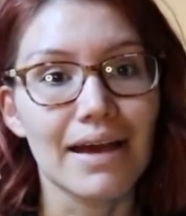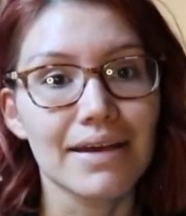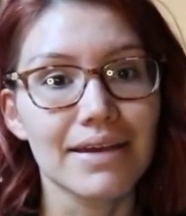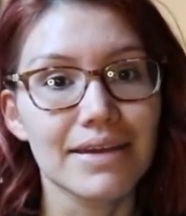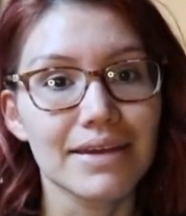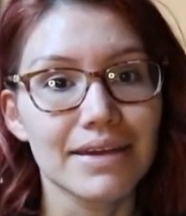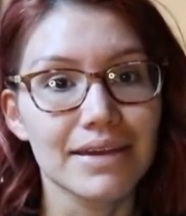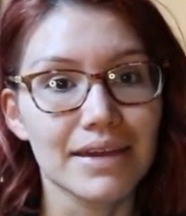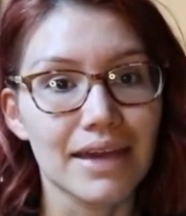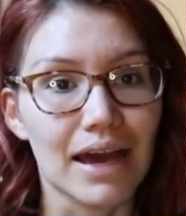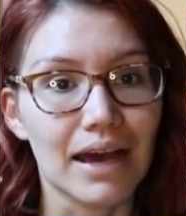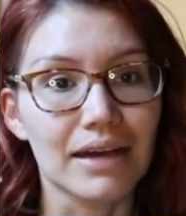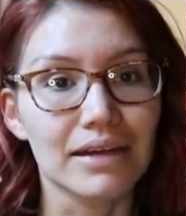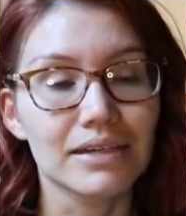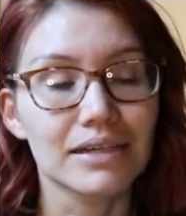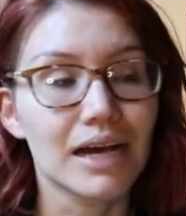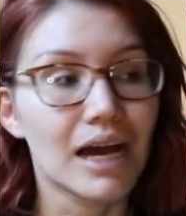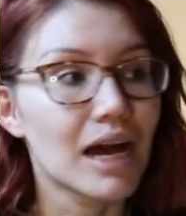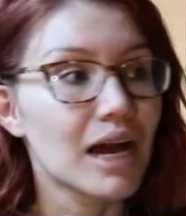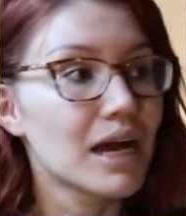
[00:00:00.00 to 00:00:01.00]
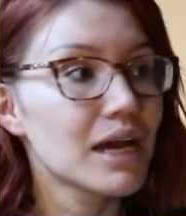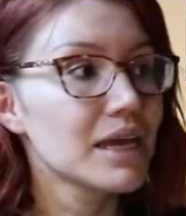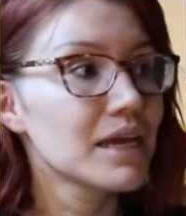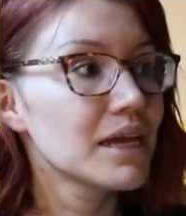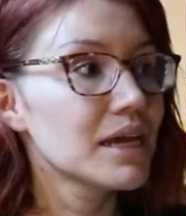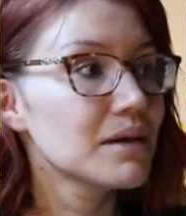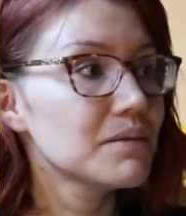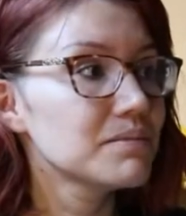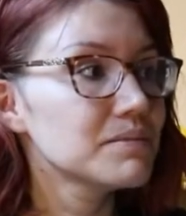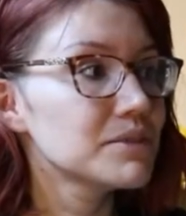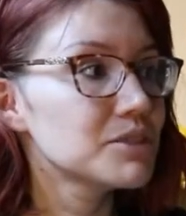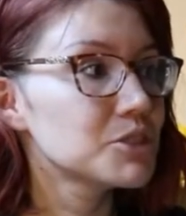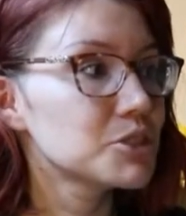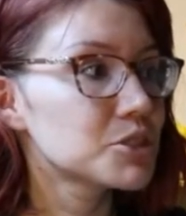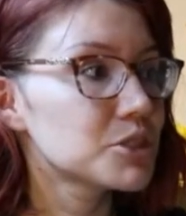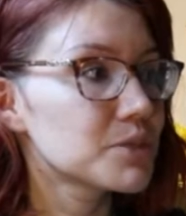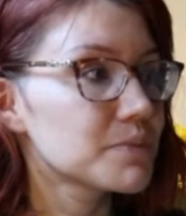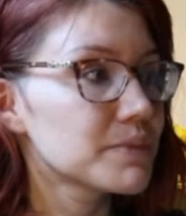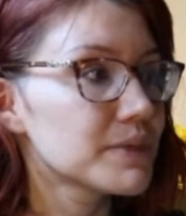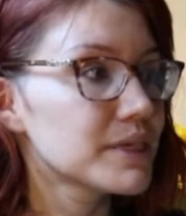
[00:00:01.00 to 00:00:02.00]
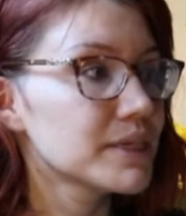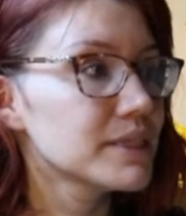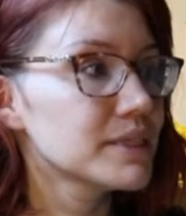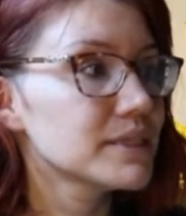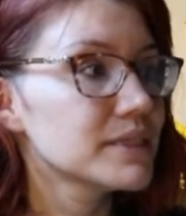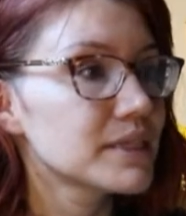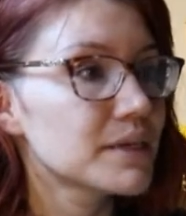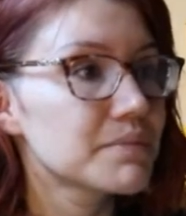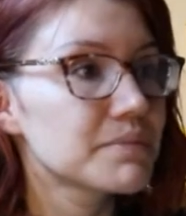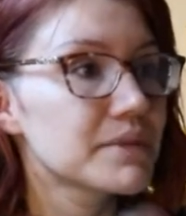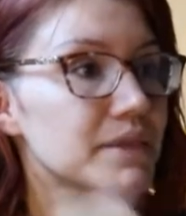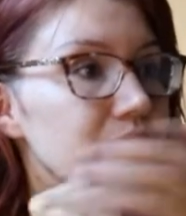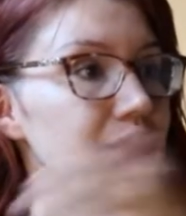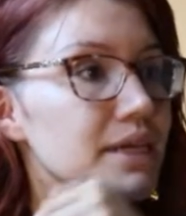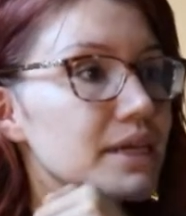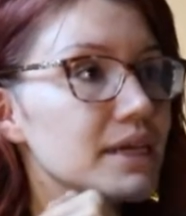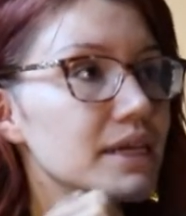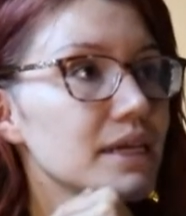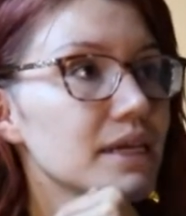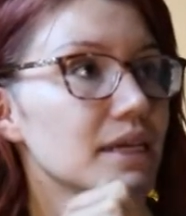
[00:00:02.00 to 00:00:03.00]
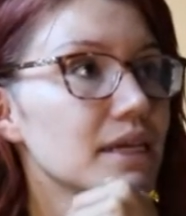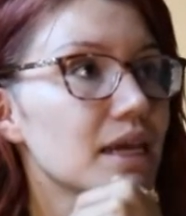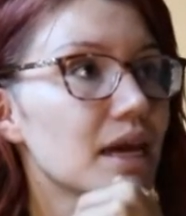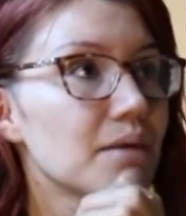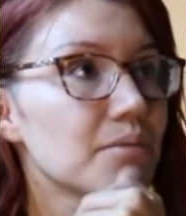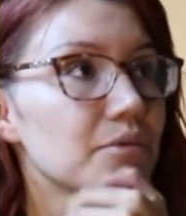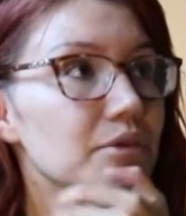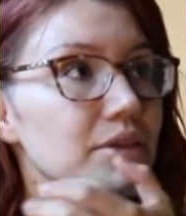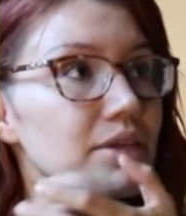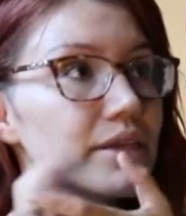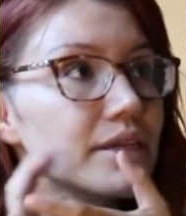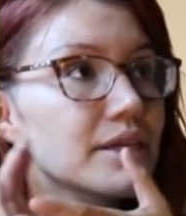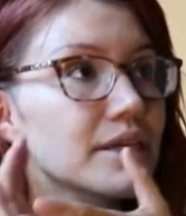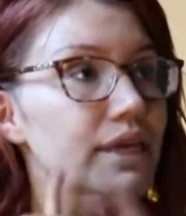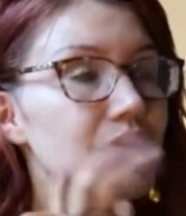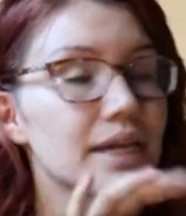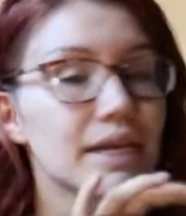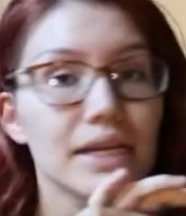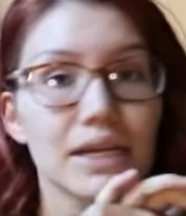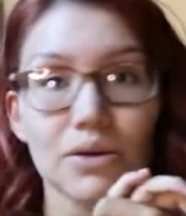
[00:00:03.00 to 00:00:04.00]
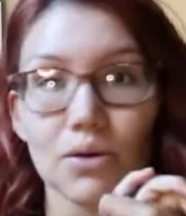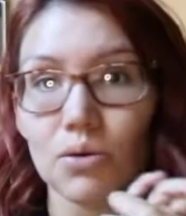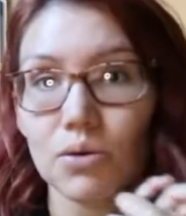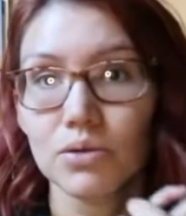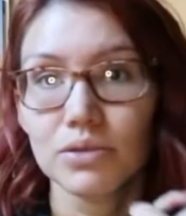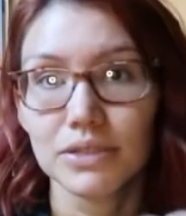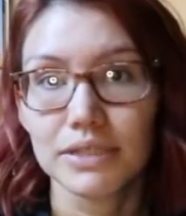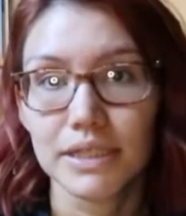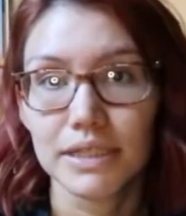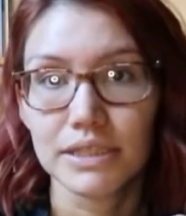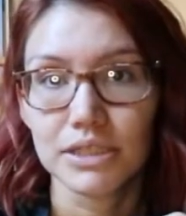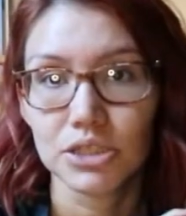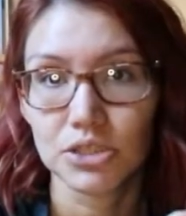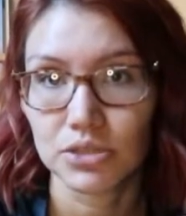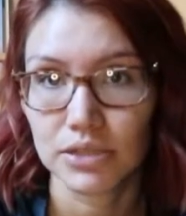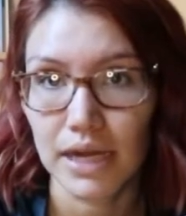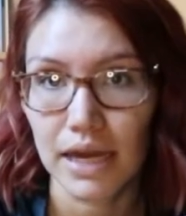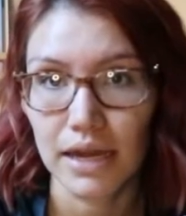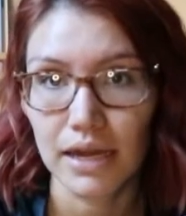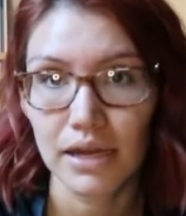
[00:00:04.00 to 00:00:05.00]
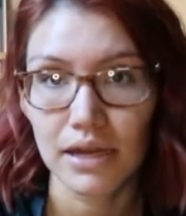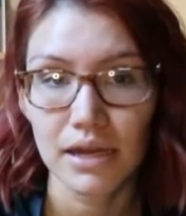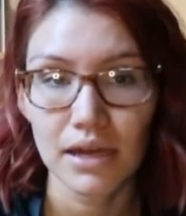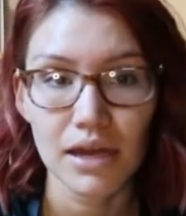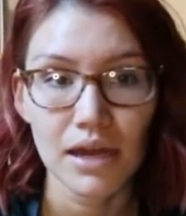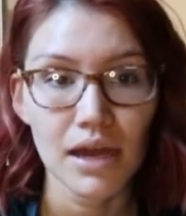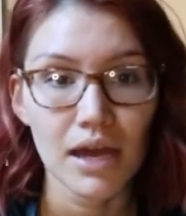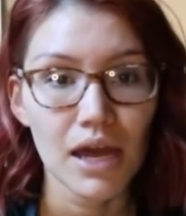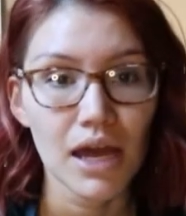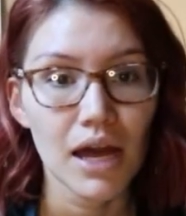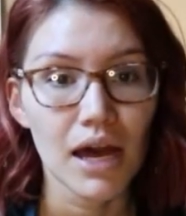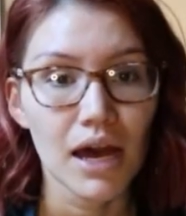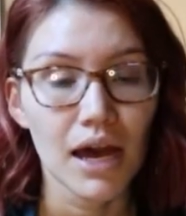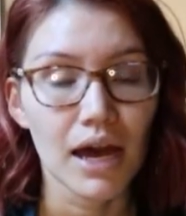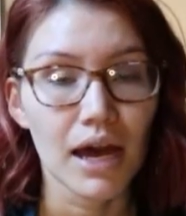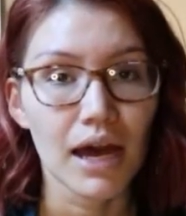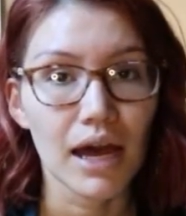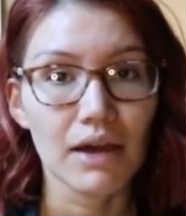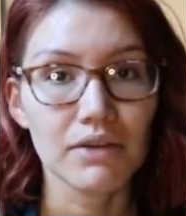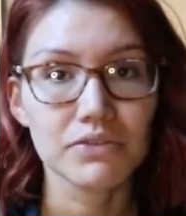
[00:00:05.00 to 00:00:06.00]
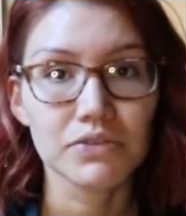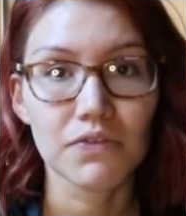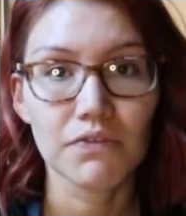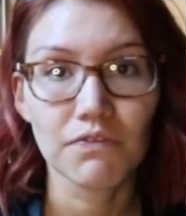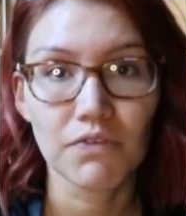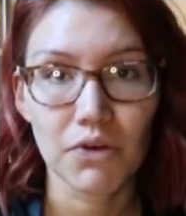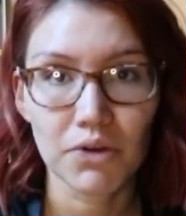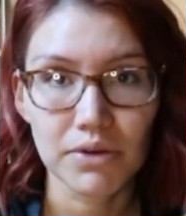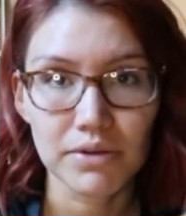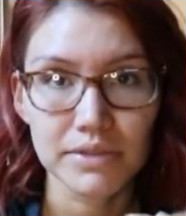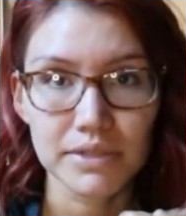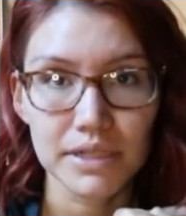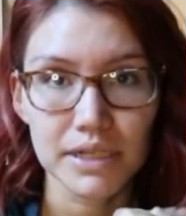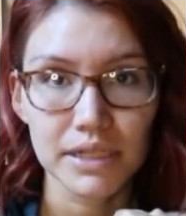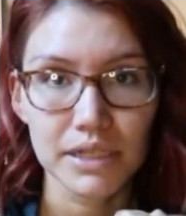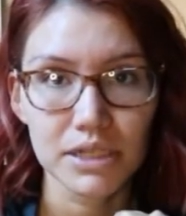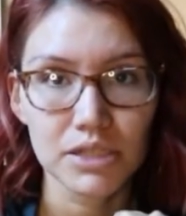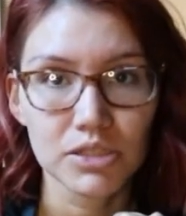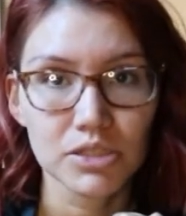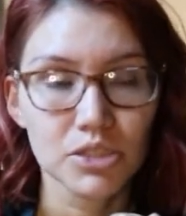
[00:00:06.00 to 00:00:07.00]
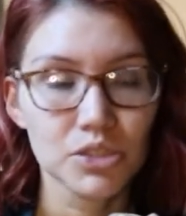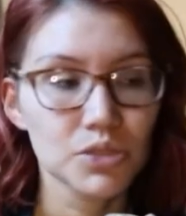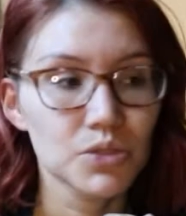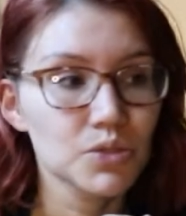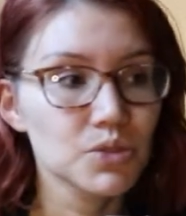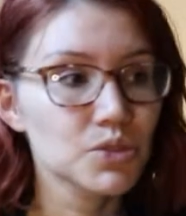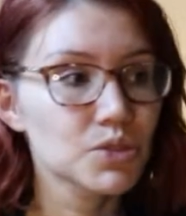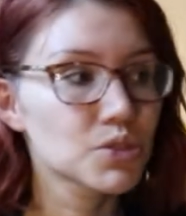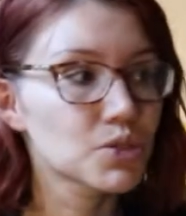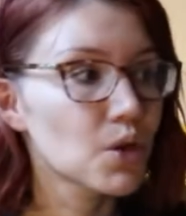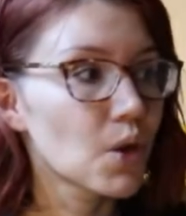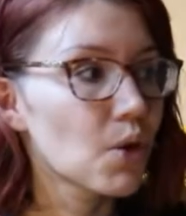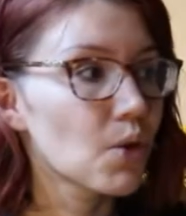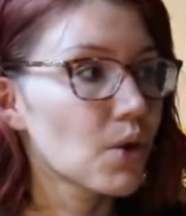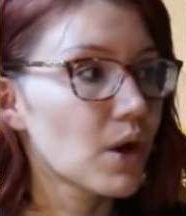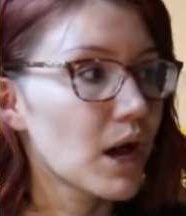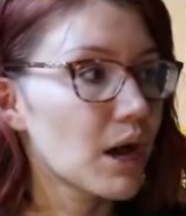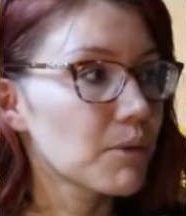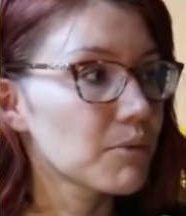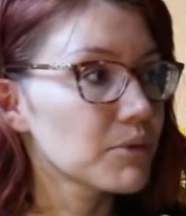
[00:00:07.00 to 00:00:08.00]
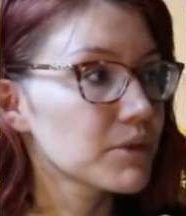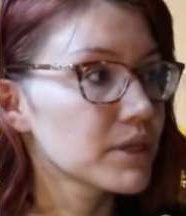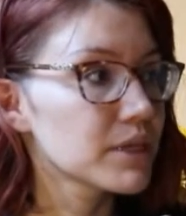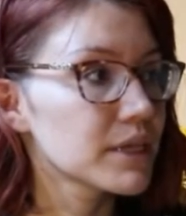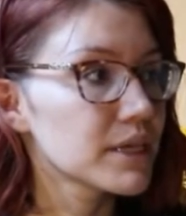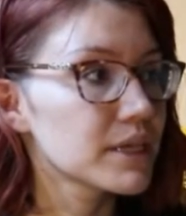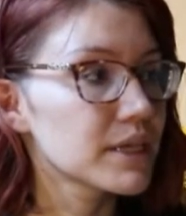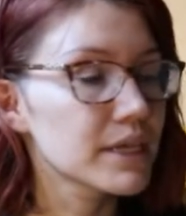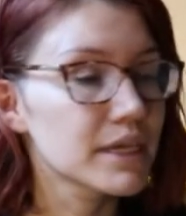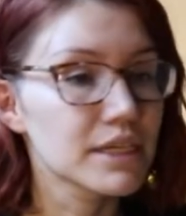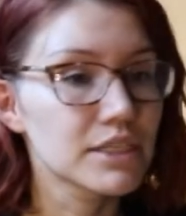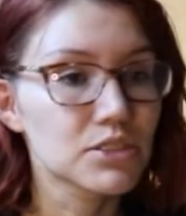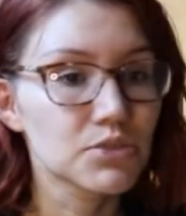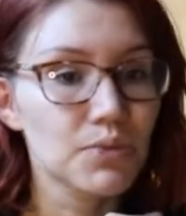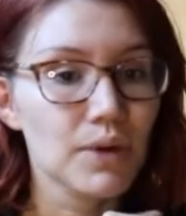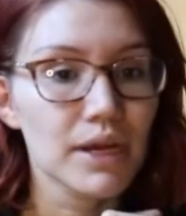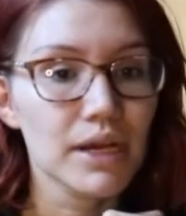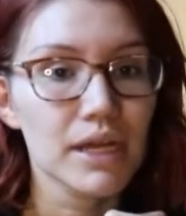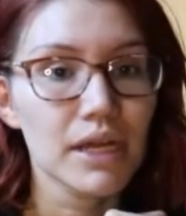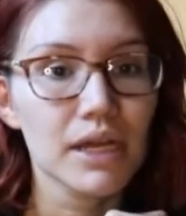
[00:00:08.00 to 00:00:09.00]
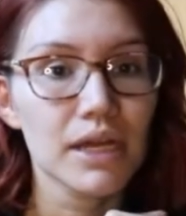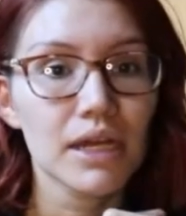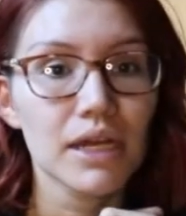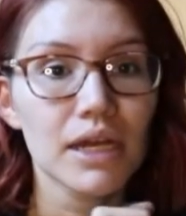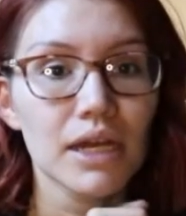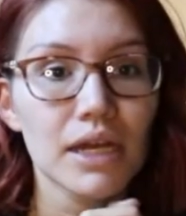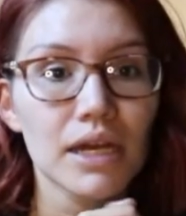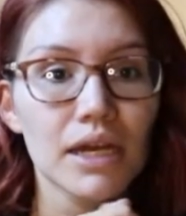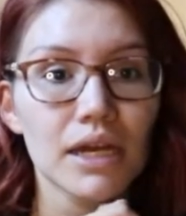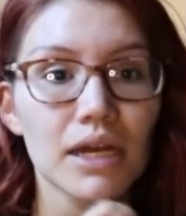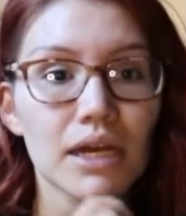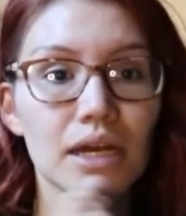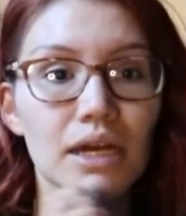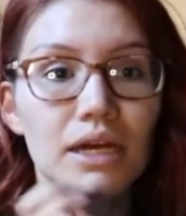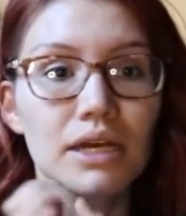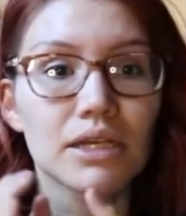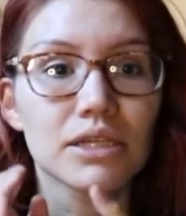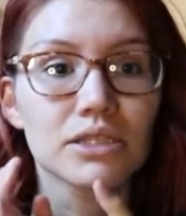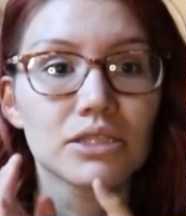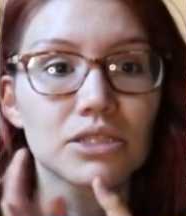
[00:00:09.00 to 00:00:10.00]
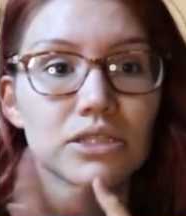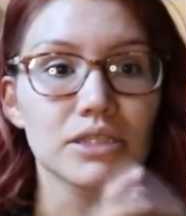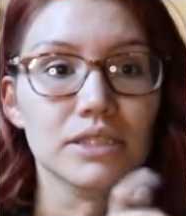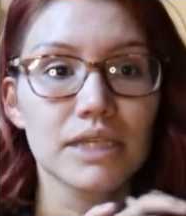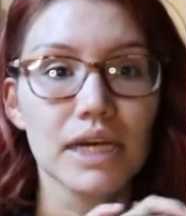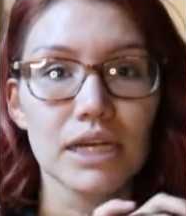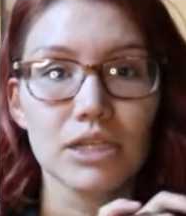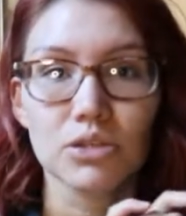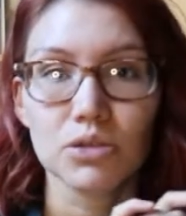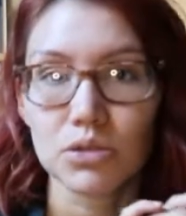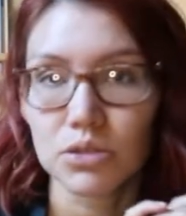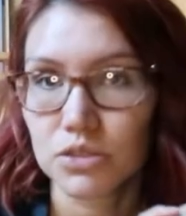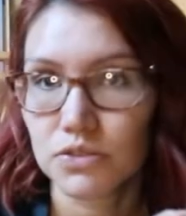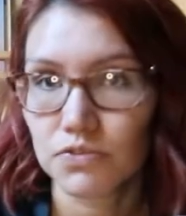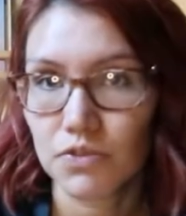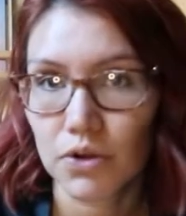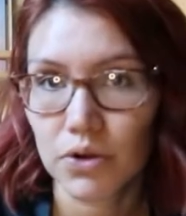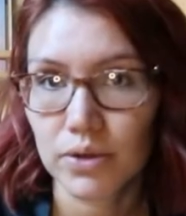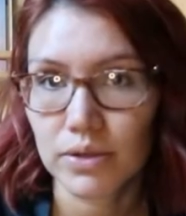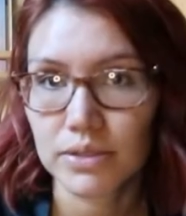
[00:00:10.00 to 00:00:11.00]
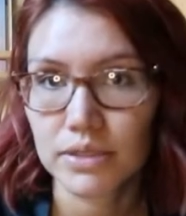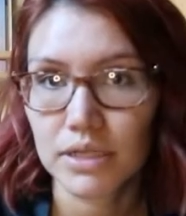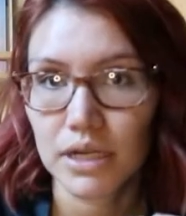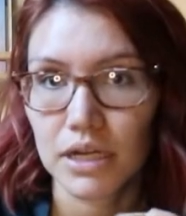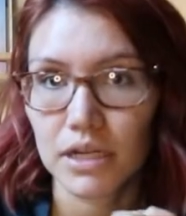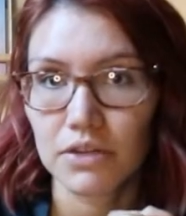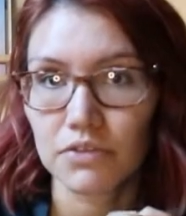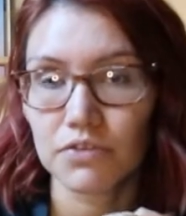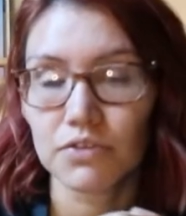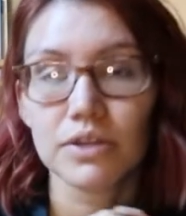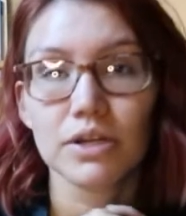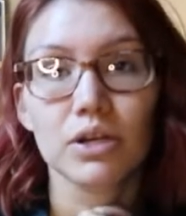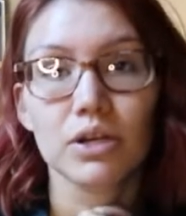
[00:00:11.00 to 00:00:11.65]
yeah, I am determined. I'm thinking I'm gonna get it all done today. I have some photos that I need to do, so I'm gonna get the kids ready get those photos done for the